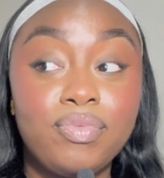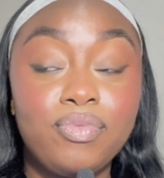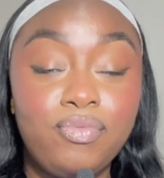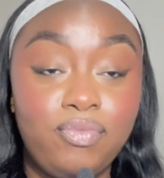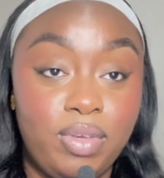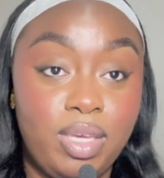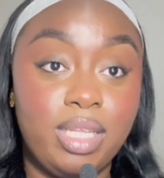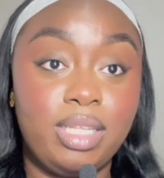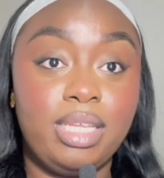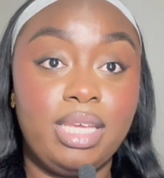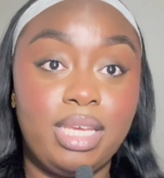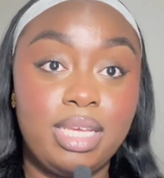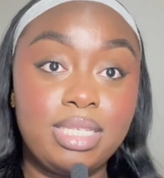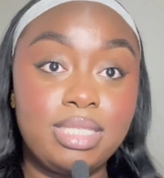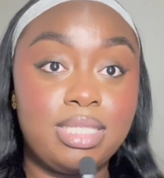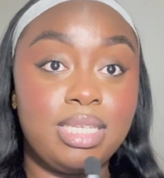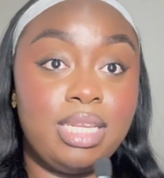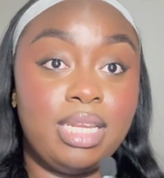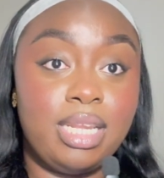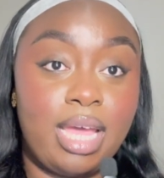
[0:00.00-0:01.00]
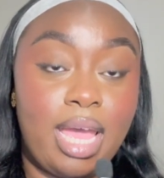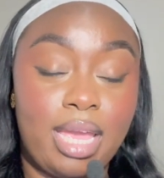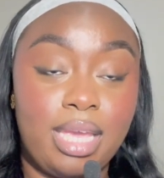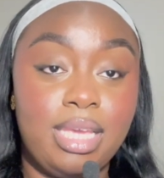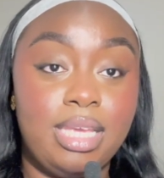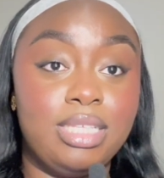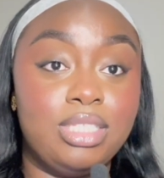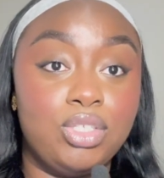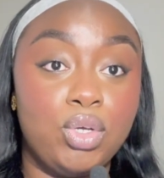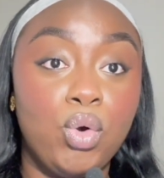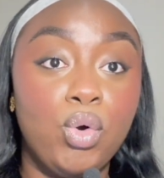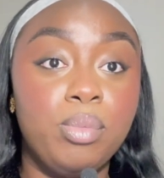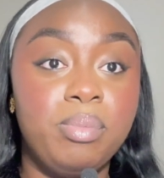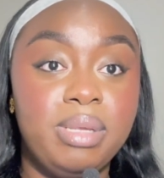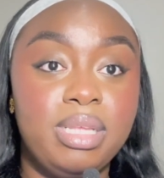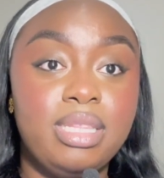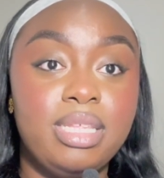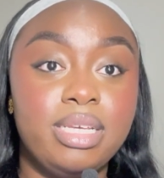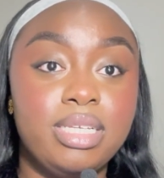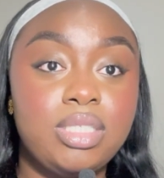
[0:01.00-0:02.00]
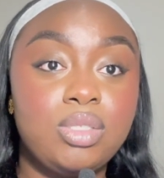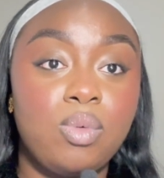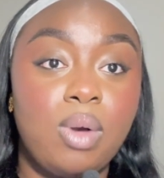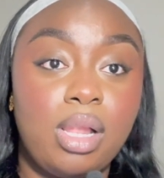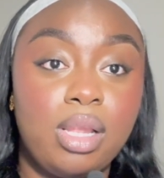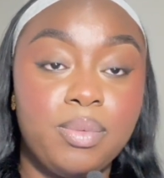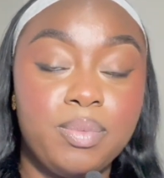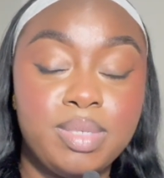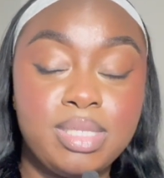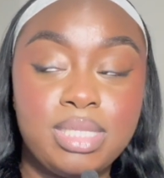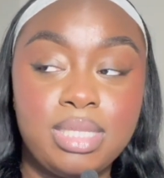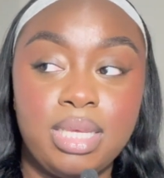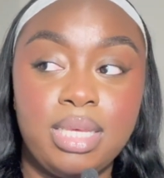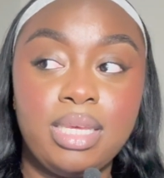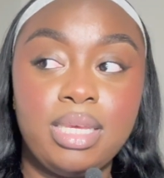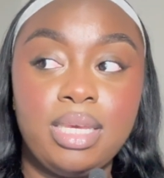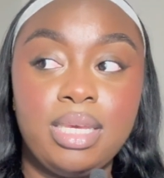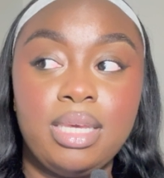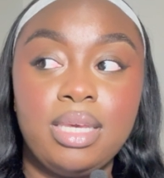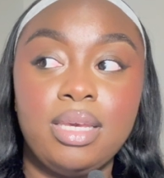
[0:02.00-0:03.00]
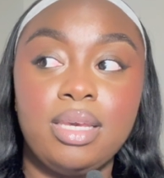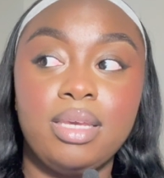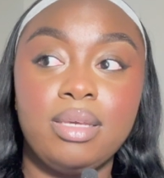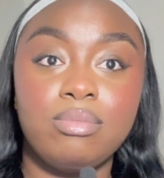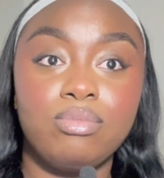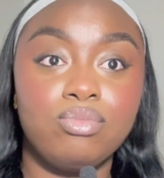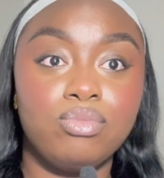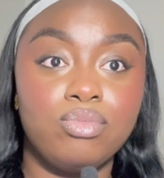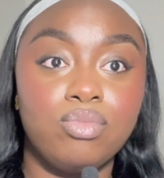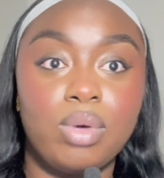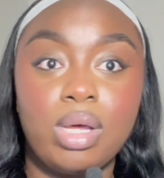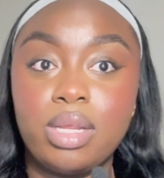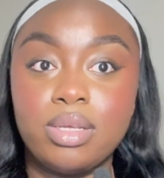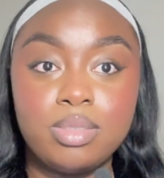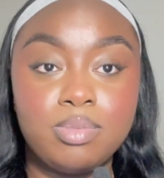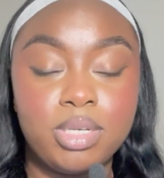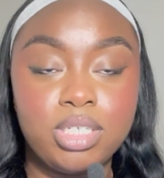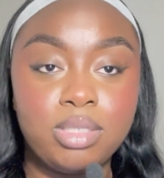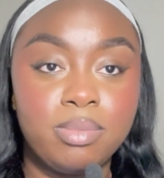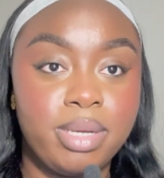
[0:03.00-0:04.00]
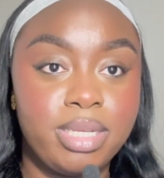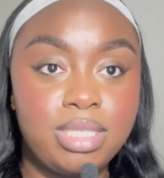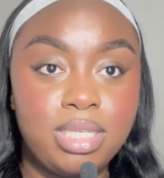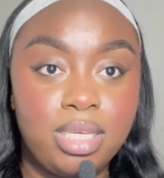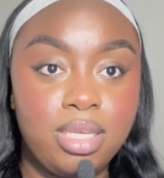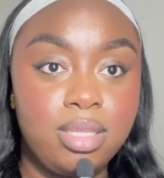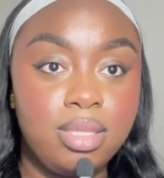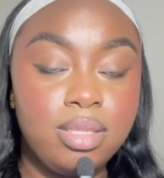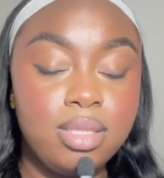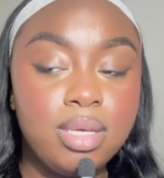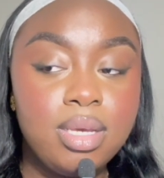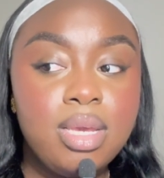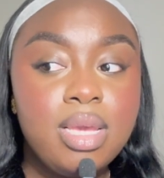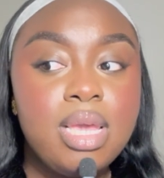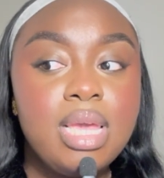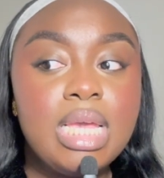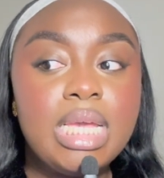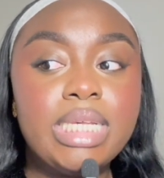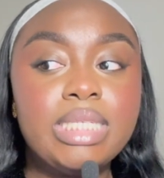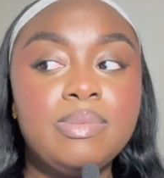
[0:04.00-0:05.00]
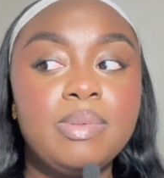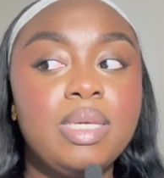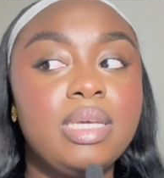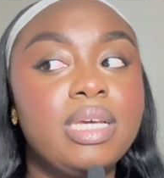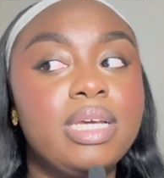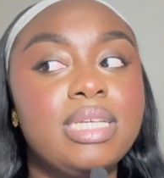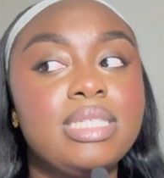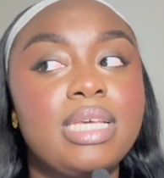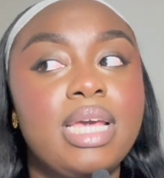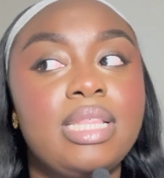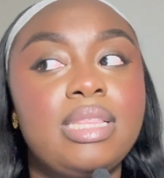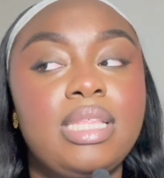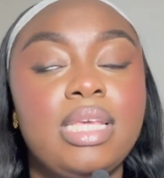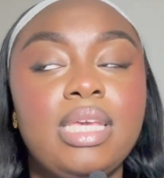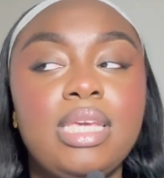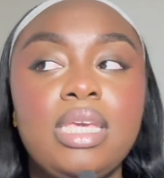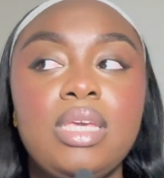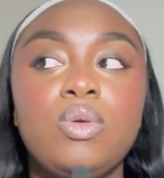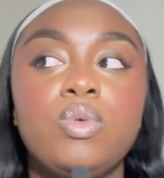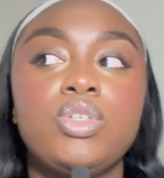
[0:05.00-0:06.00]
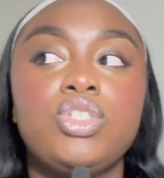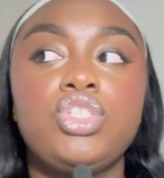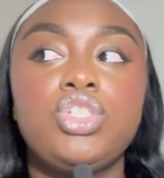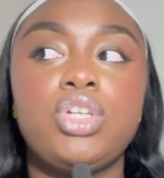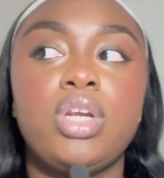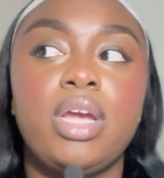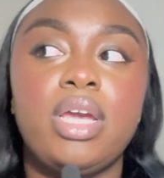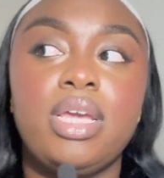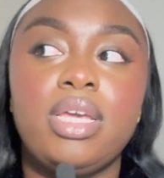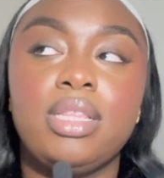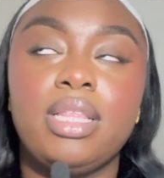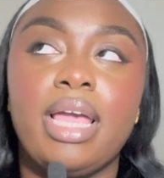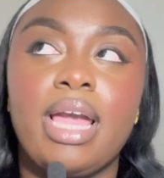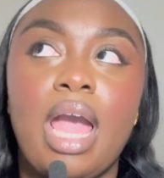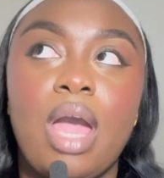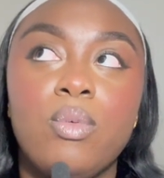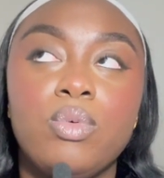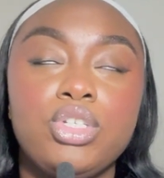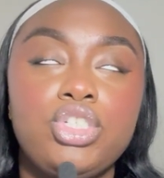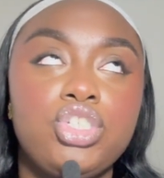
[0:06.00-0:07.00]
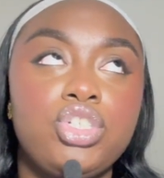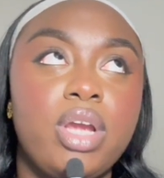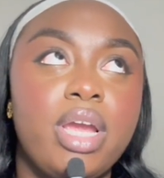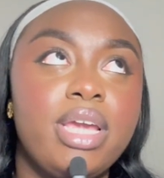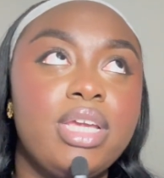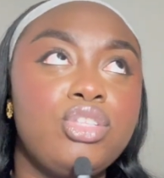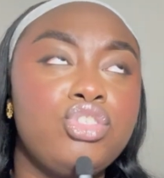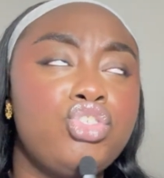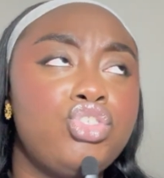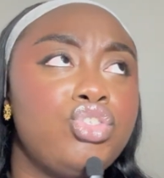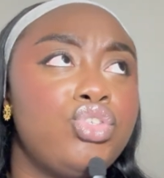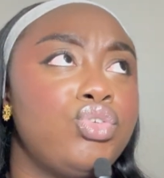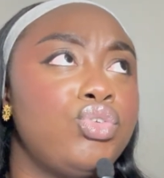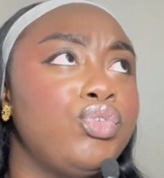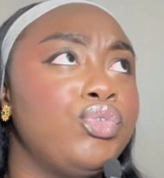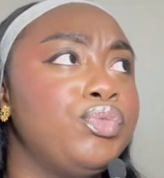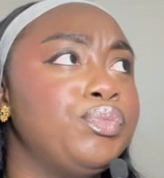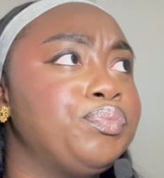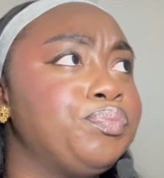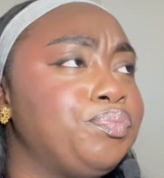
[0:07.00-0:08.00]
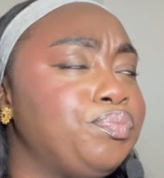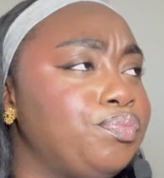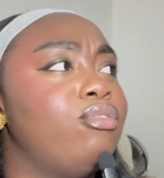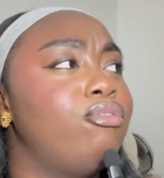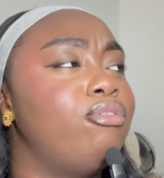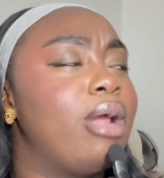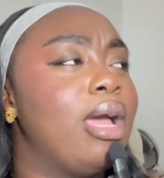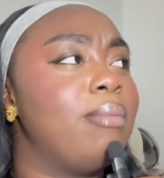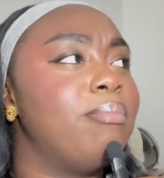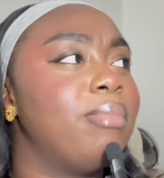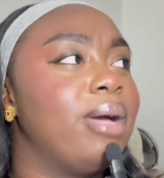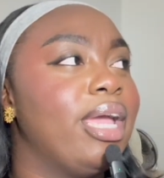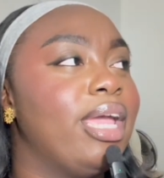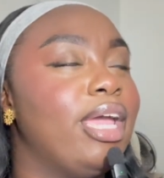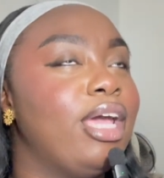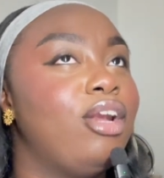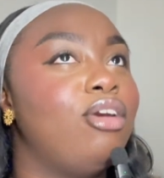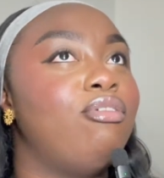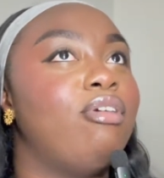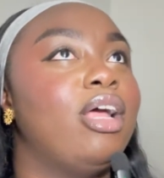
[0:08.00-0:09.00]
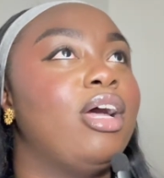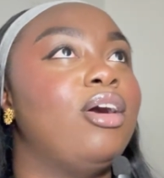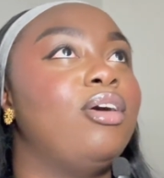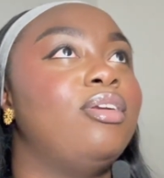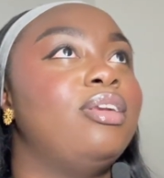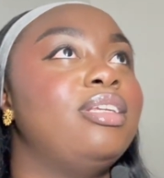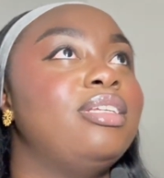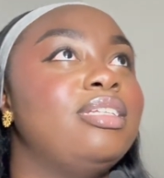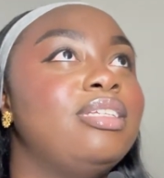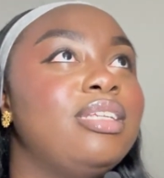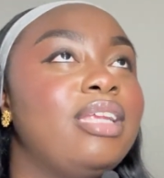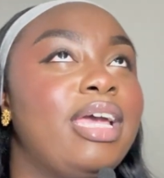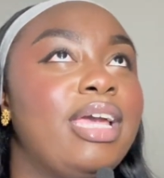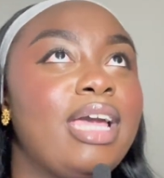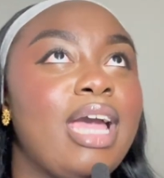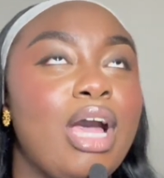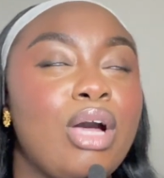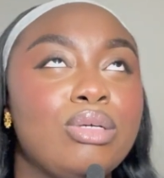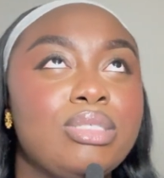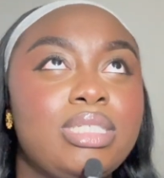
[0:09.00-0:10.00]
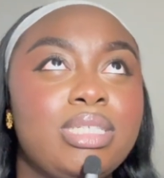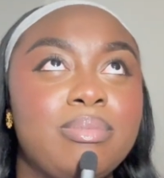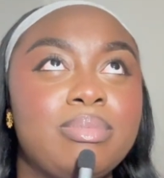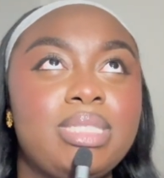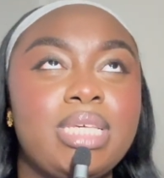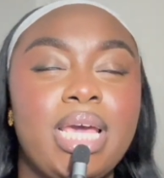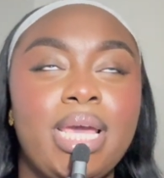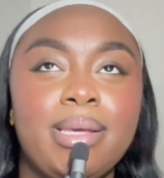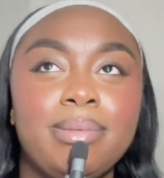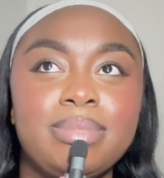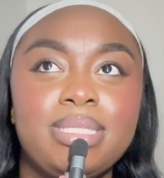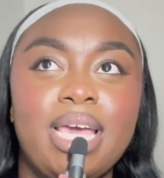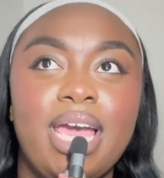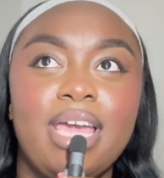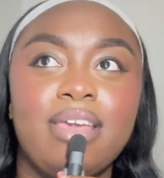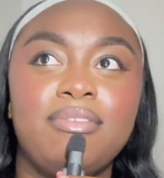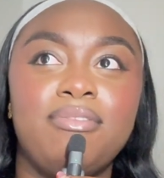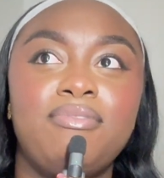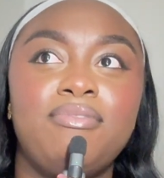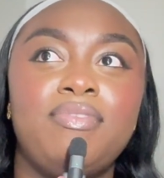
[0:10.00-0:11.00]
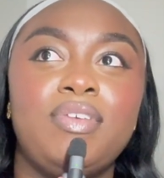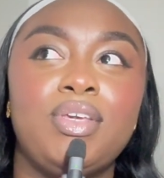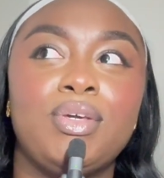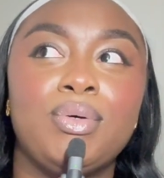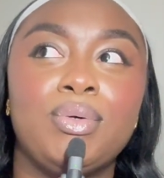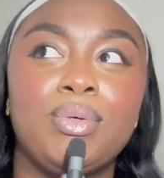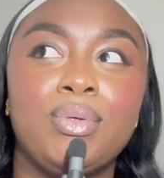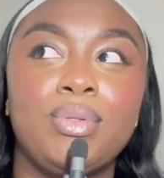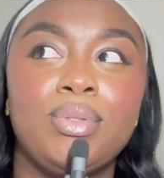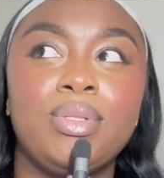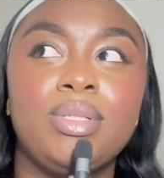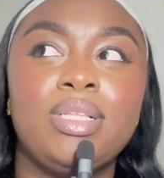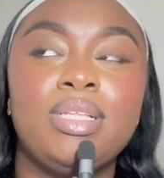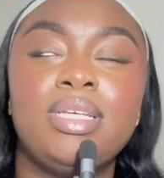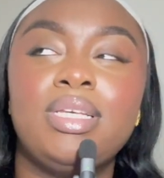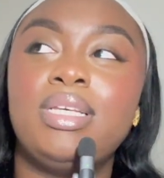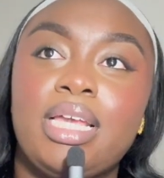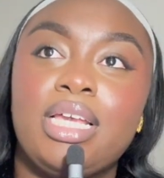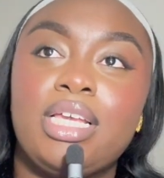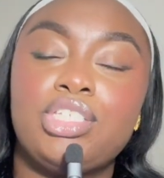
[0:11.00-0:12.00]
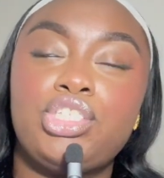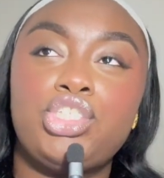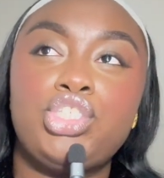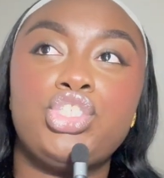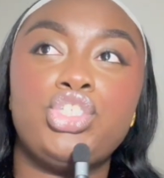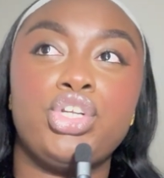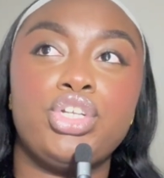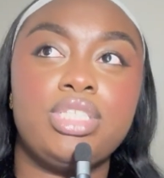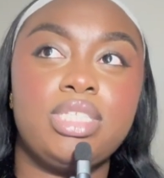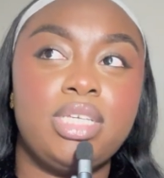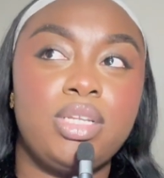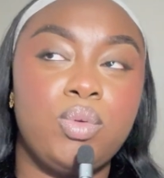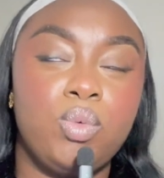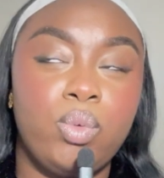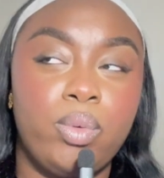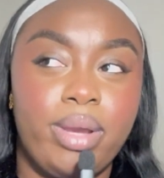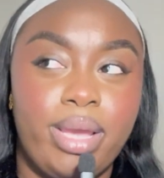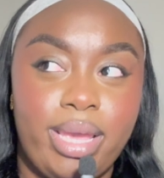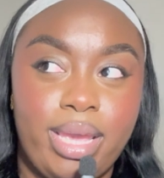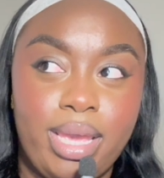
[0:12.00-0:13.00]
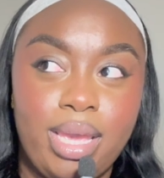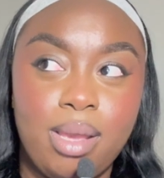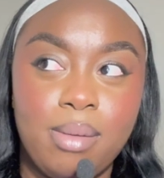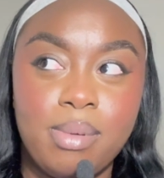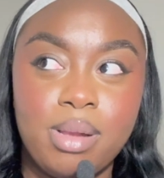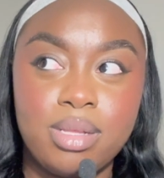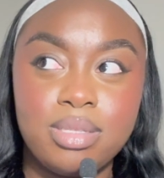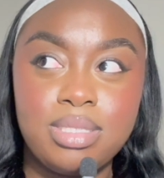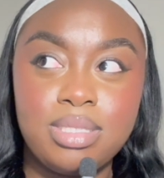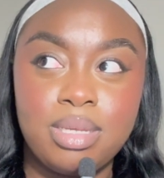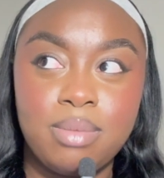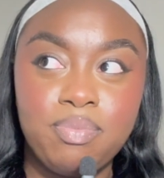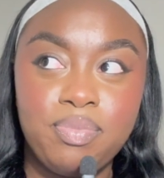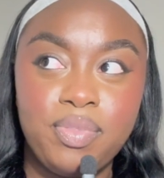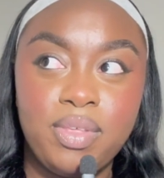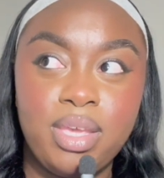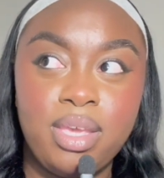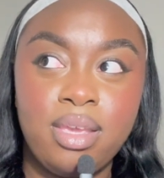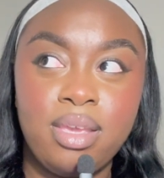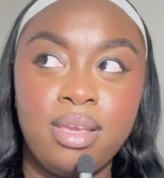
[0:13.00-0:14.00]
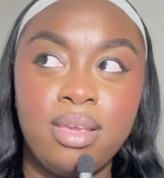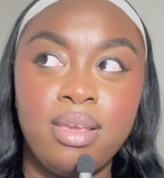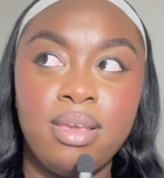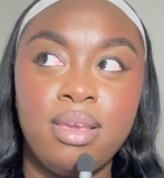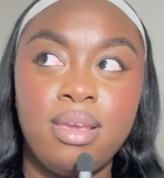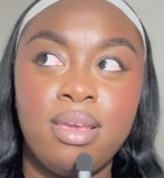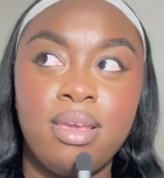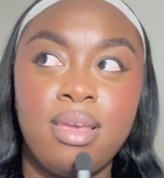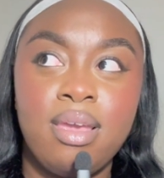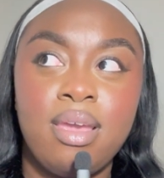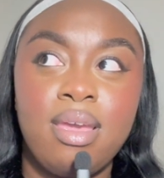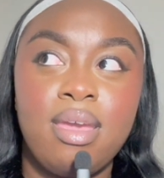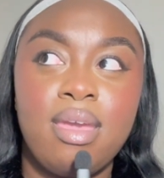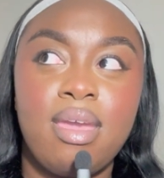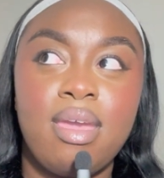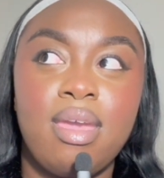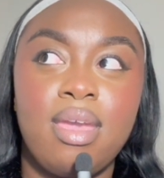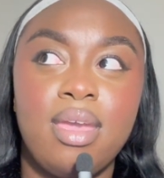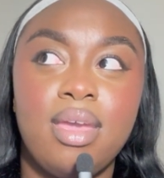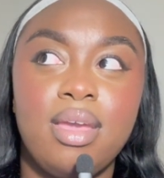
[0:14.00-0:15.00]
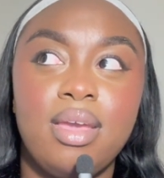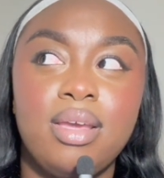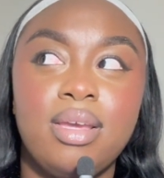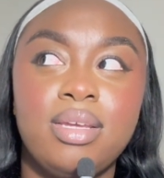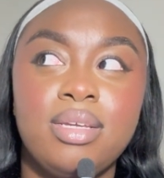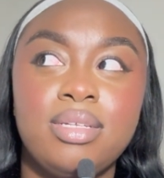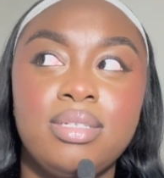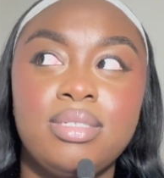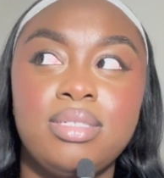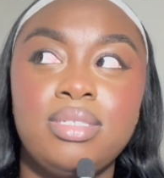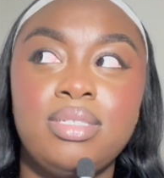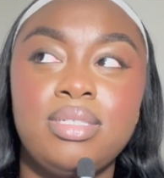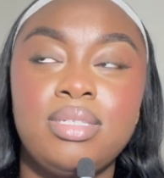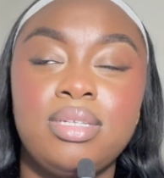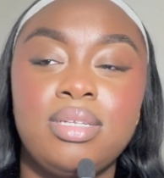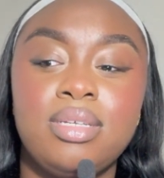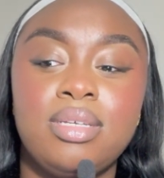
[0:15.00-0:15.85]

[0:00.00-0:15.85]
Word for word: feelings and that he told me this while I was thinking while I was brushing my teeth is because I think he was trying like I was trying to wrap my head around like how sometimes I feel a certain way about something and